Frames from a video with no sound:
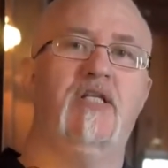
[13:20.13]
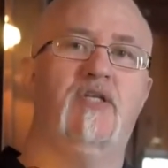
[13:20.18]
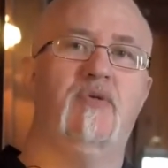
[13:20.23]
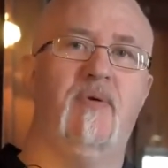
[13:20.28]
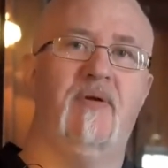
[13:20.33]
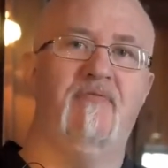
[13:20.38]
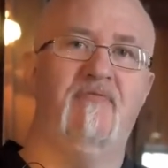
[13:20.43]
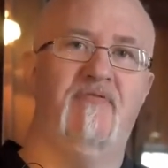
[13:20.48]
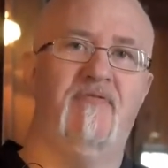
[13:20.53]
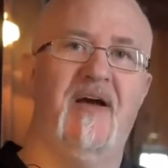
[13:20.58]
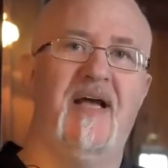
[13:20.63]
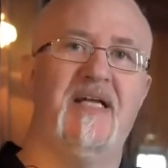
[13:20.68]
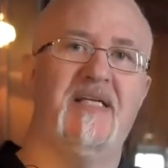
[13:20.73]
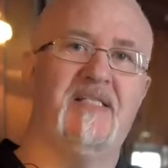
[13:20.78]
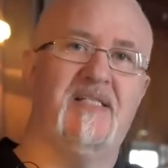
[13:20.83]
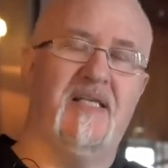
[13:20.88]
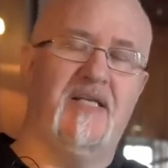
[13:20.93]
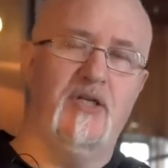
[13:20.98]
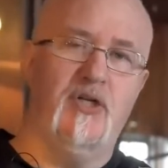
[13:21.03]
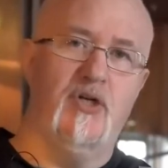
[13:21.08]
to
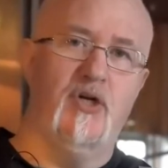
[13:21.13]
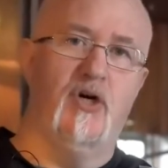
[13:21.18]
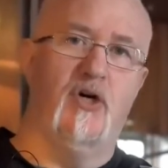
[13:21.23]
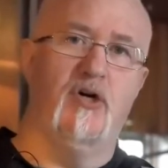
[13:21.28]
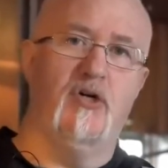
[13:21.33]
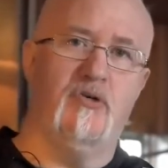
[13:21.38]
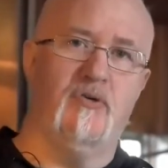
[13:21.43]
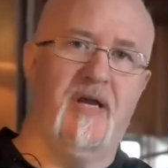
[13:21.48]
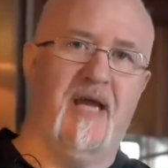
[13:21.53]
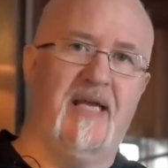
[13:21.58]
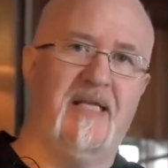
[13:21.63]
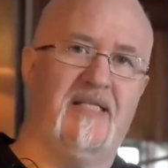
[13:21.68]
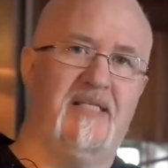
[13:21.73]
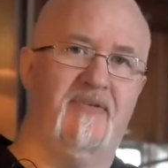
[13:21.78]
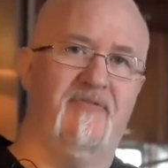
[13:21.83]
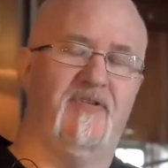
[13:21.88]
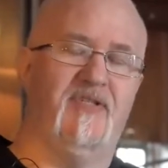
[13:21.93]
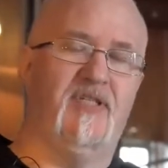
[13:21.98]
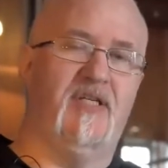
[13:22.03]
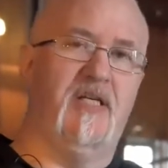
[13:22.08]
invest in your
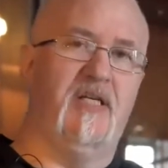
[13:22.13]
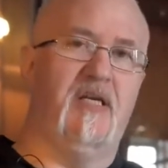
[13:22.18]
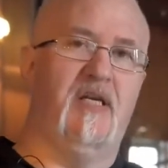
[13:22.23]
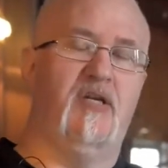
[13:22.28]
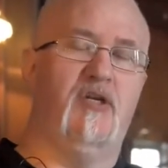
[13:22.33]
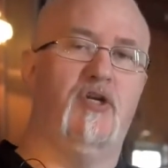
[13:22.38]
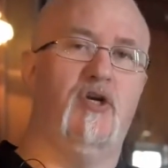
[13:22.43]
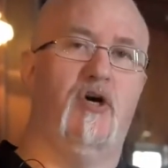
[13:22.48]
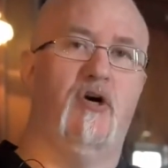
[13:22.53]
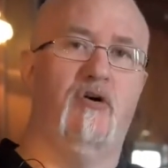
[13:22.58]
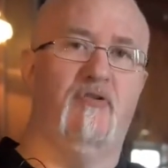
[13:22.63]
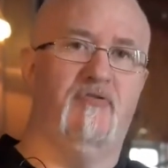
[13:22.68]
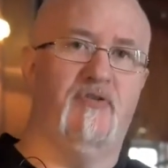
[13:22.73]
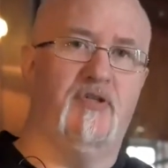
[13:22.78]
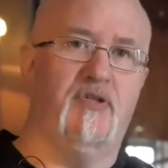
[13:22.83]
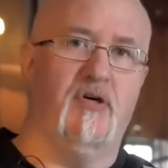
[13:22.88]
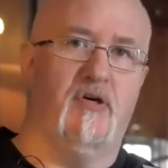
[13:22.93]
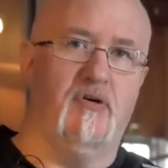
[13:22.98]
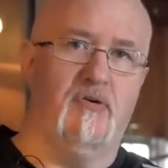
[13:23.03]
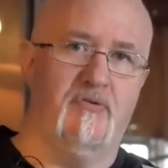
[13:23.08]
creativity and in your
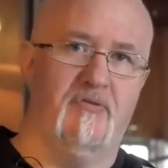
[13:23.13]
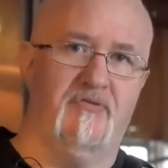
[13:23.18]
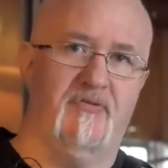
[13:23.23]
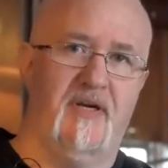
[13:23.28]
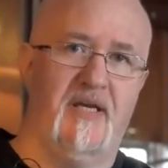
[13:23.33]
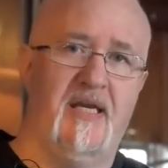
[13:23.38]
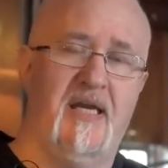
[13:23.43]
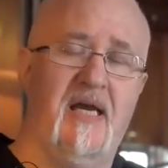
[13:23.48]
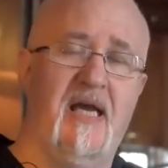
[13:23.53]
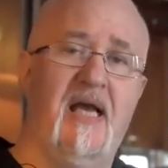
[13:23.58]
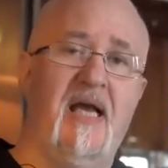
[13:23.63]
photography,